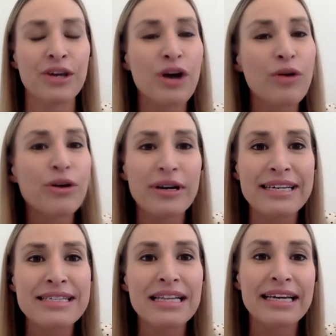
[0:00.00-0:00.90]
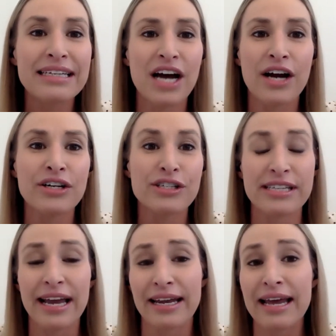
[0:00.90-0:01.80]
They're easily to
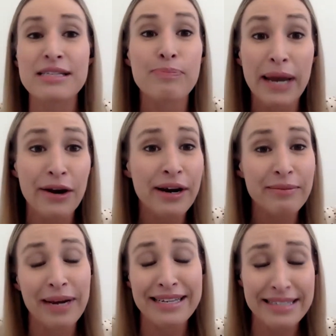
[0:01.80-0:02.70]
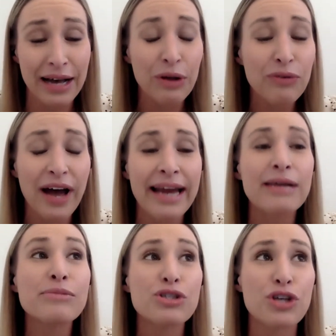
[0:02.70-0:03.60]
understand. As a parent myself, I
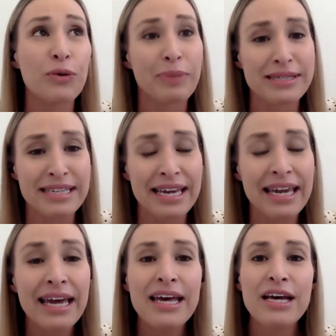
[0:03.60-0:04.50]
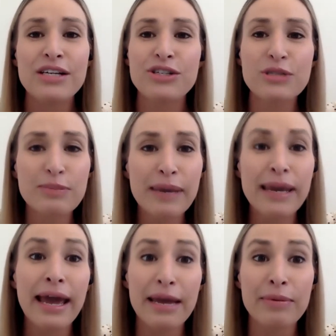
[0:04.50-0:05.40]
am so busy. So to
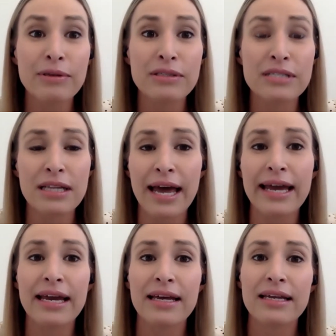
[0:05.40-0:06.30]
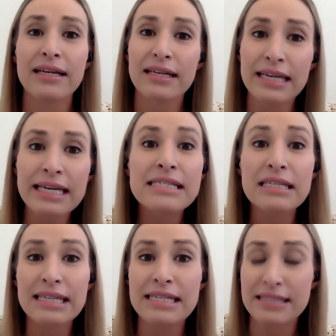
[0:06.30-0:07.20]
be able to
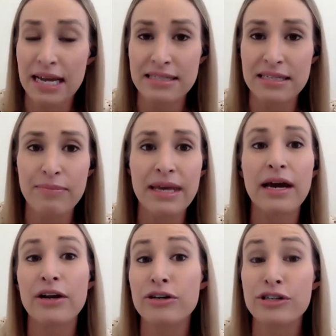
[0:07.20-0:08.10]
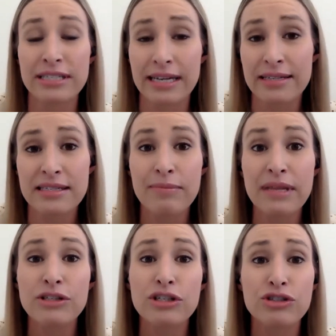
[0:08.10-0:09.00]
easily set something, understand
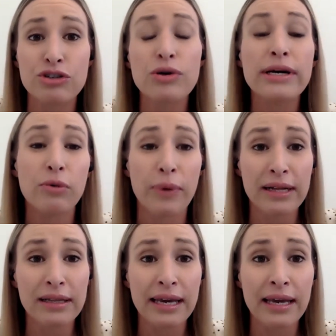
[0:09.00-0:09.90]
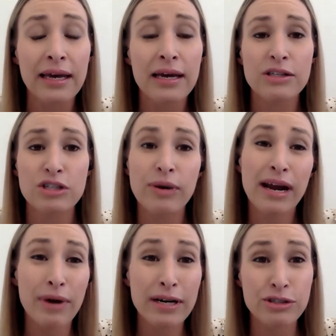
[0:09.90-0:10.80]
something, to do it quickly to what
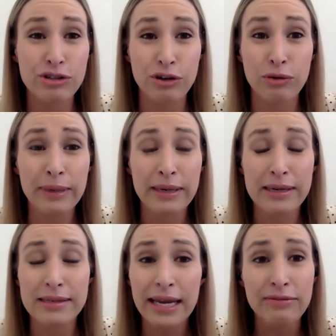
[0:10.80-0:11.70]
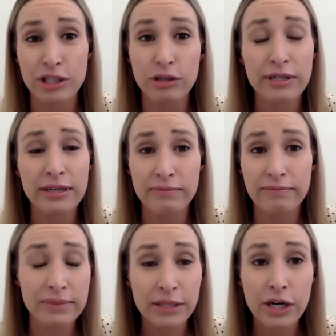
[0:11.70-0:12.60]
I want to do, because I have children of,
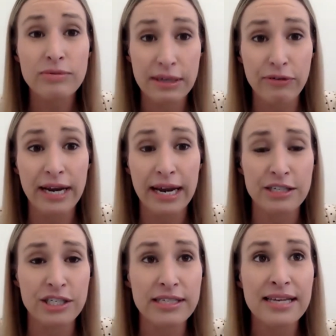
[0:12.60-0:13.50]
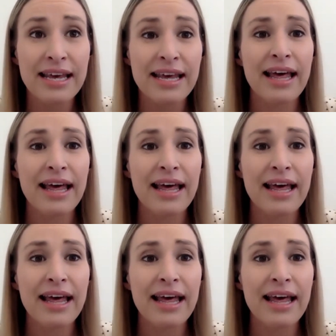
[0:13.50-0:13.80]
different ages.